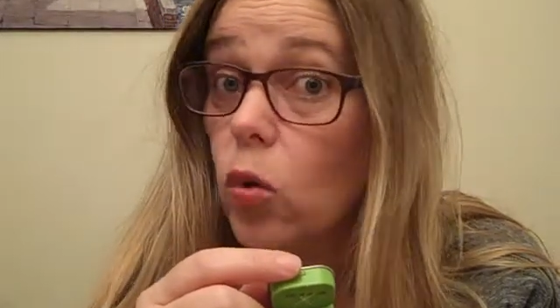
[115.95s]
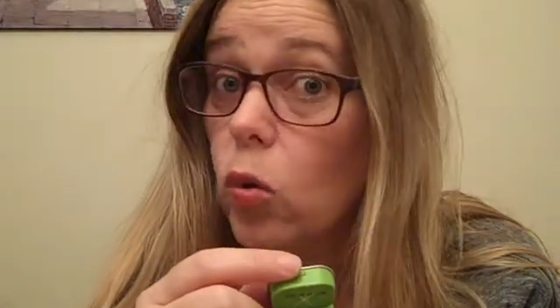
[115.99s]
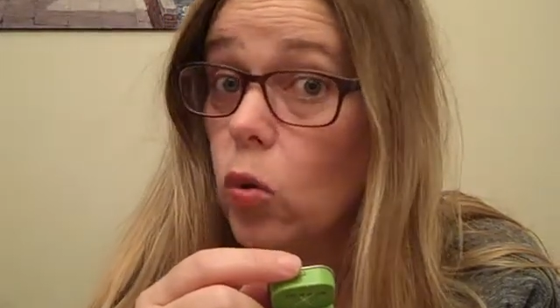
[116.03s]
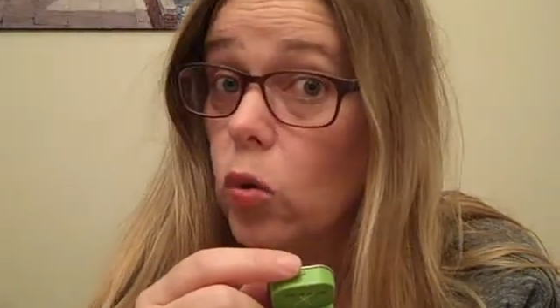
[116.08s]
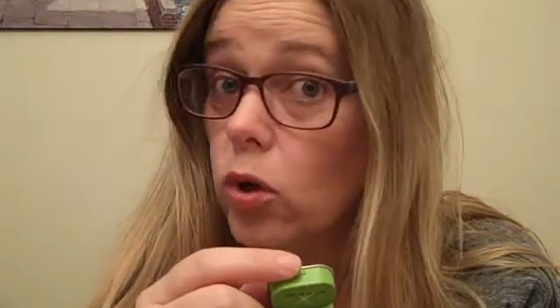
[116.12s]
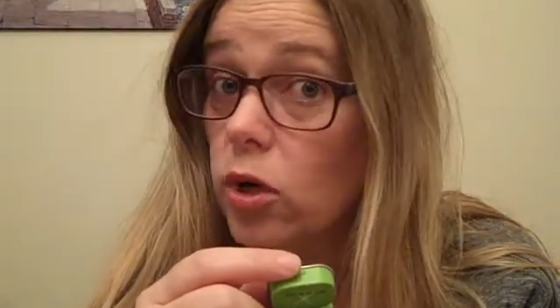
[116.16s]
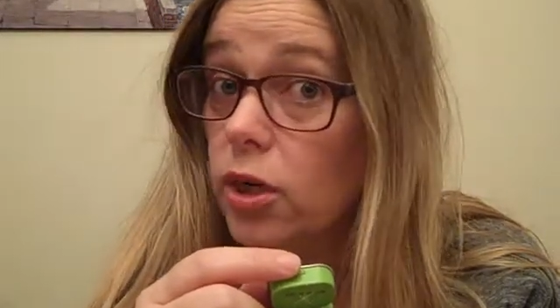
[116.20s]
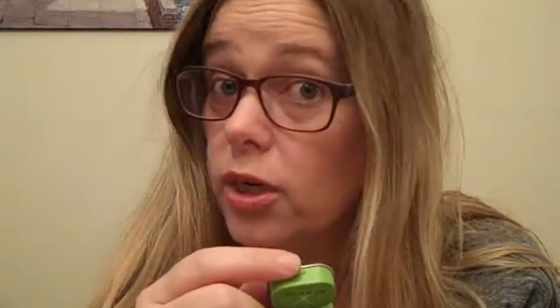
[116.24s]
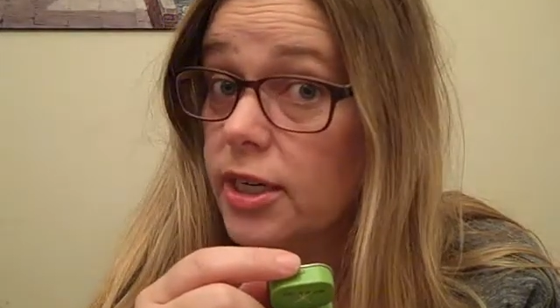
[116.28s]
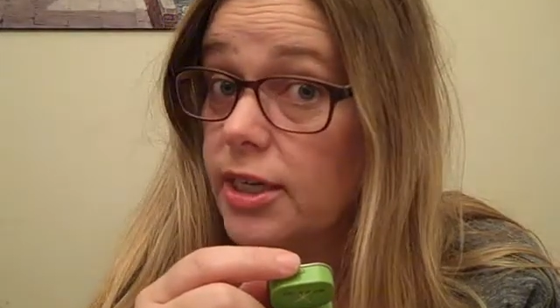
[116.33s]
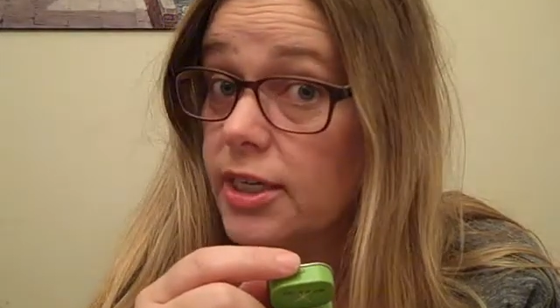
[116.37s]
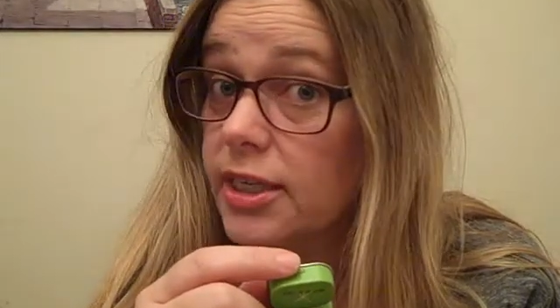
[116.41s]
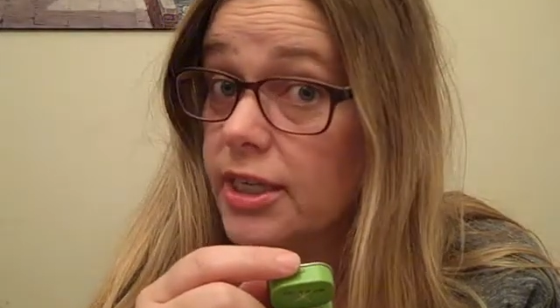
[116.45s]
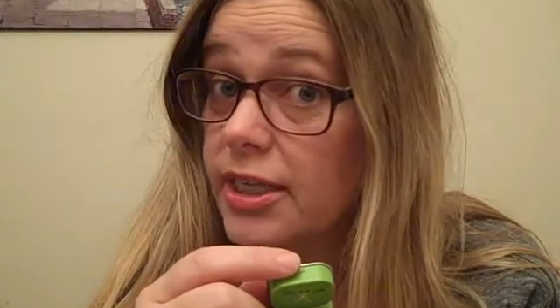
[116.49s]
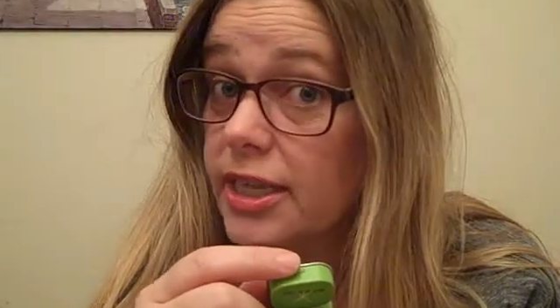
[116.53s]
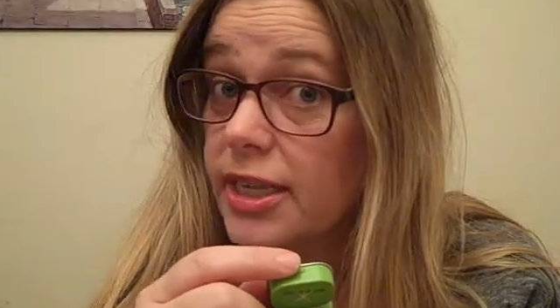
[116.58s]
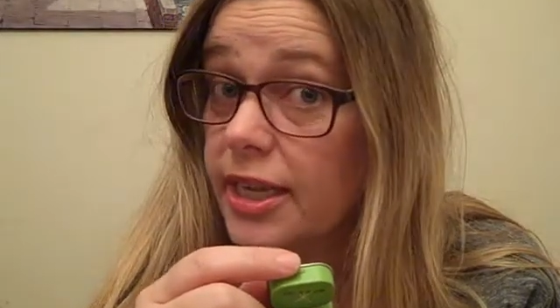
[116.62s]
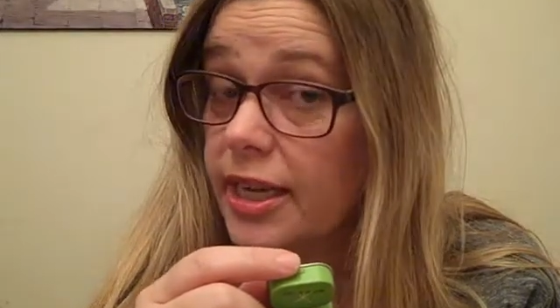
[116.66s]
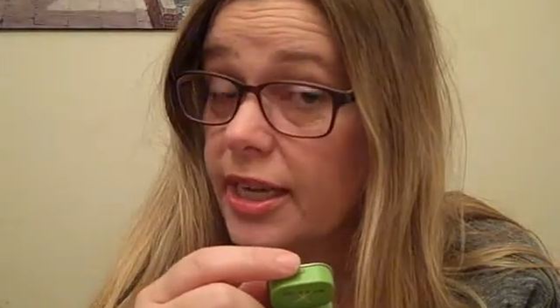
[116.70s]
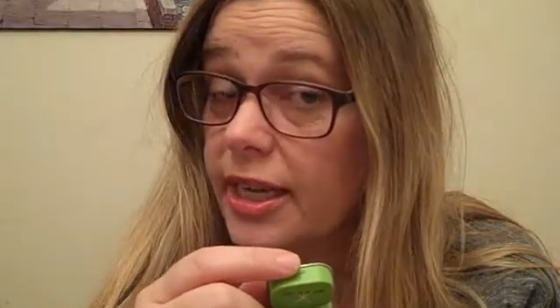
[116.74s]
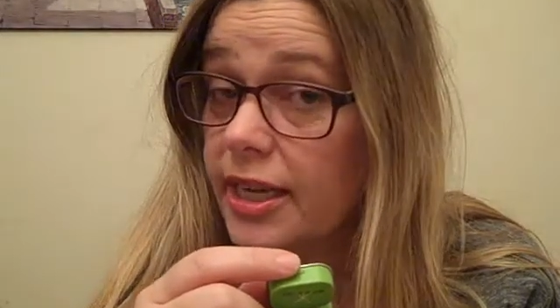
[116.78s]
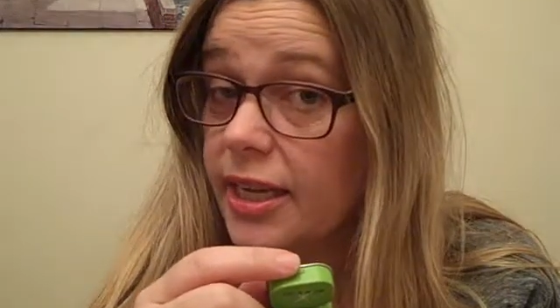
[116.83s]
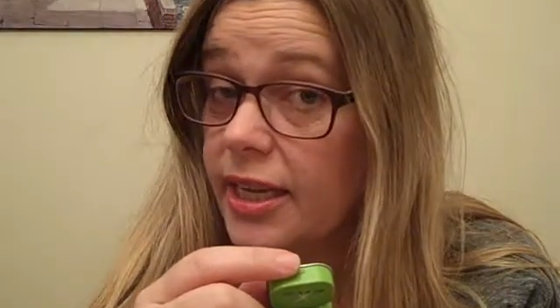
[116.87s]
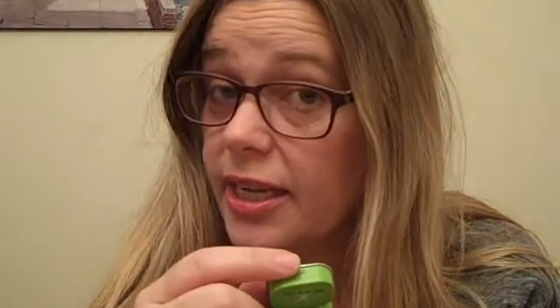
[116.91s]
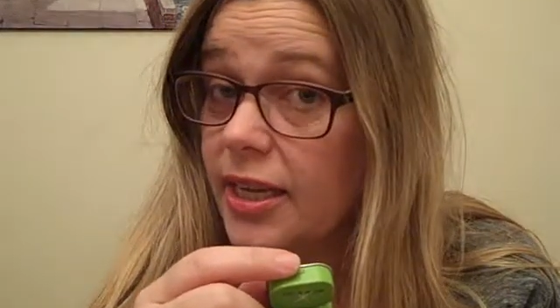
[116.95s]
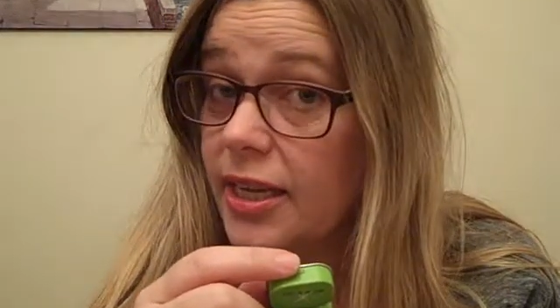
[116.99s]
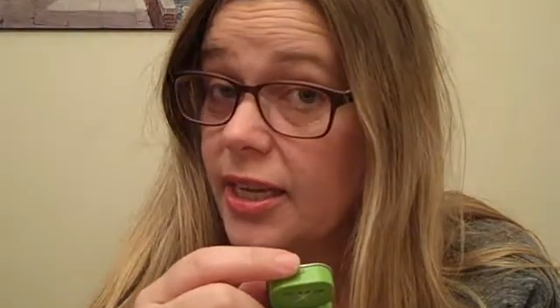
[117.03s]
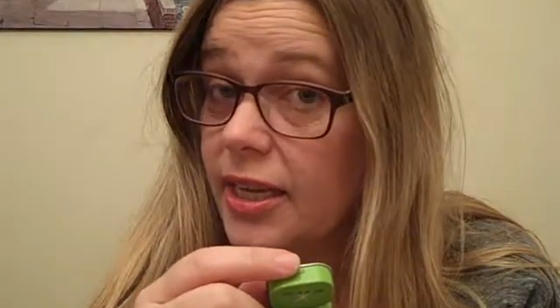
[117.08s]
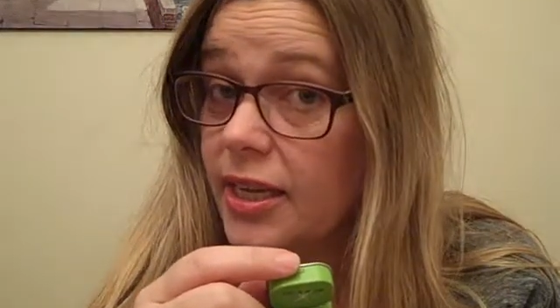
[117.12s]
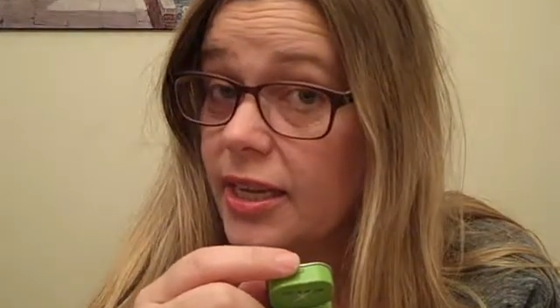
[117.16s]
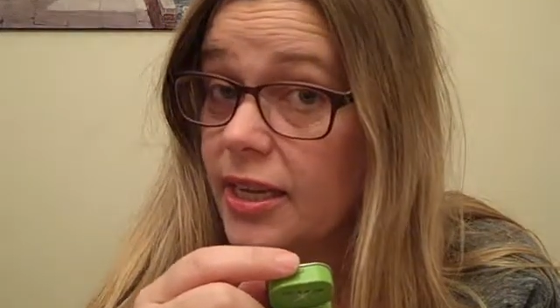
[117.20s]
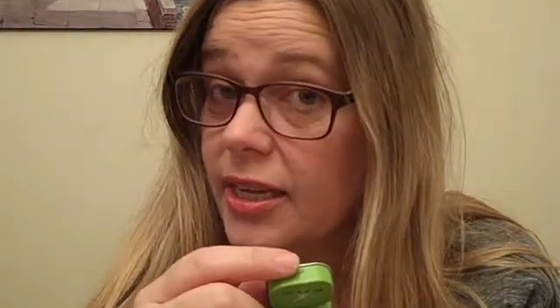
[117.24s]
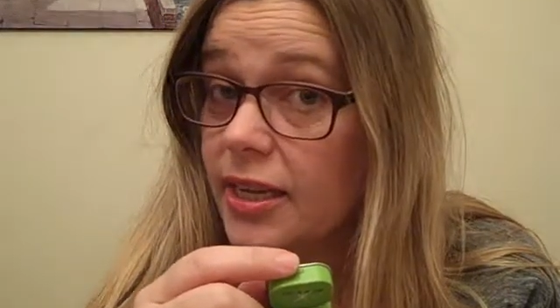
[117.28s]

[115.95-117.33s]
work day.